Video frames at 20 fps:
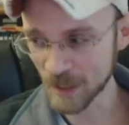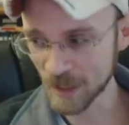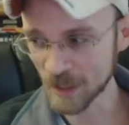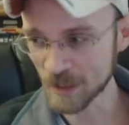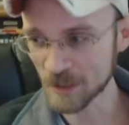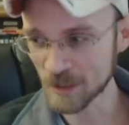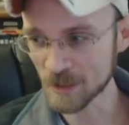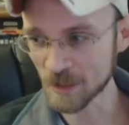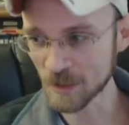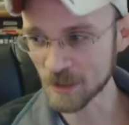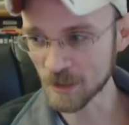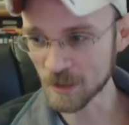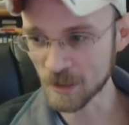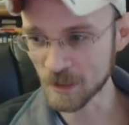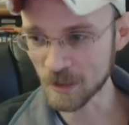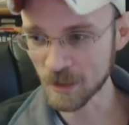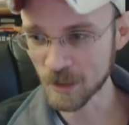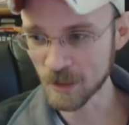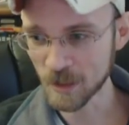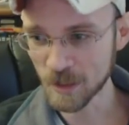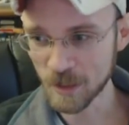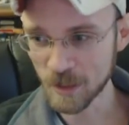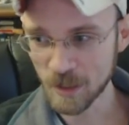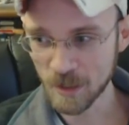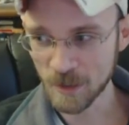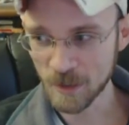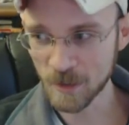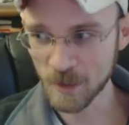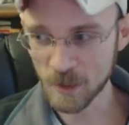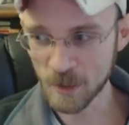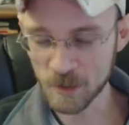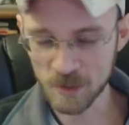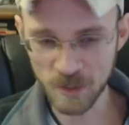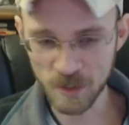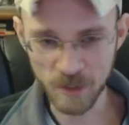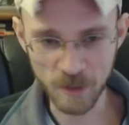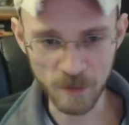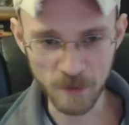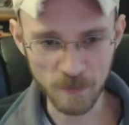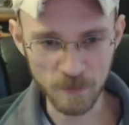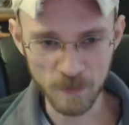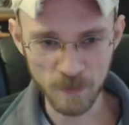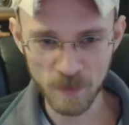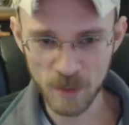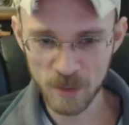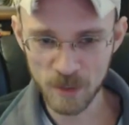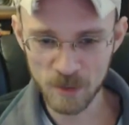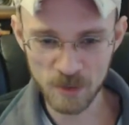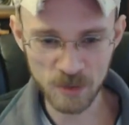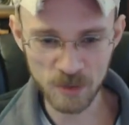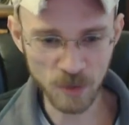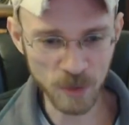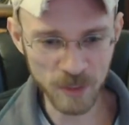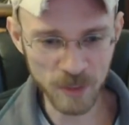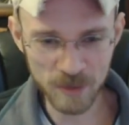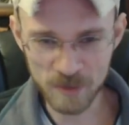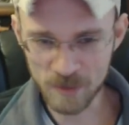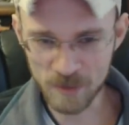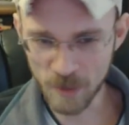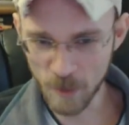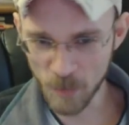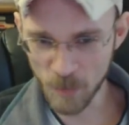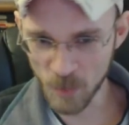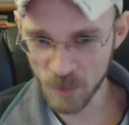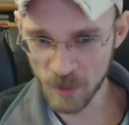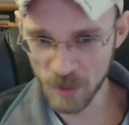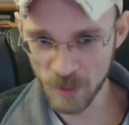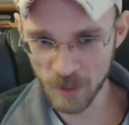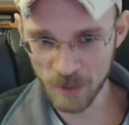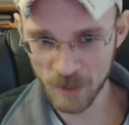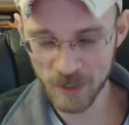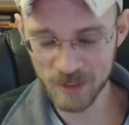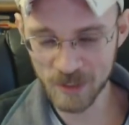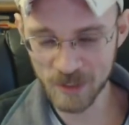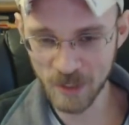and there's a sunken temple there.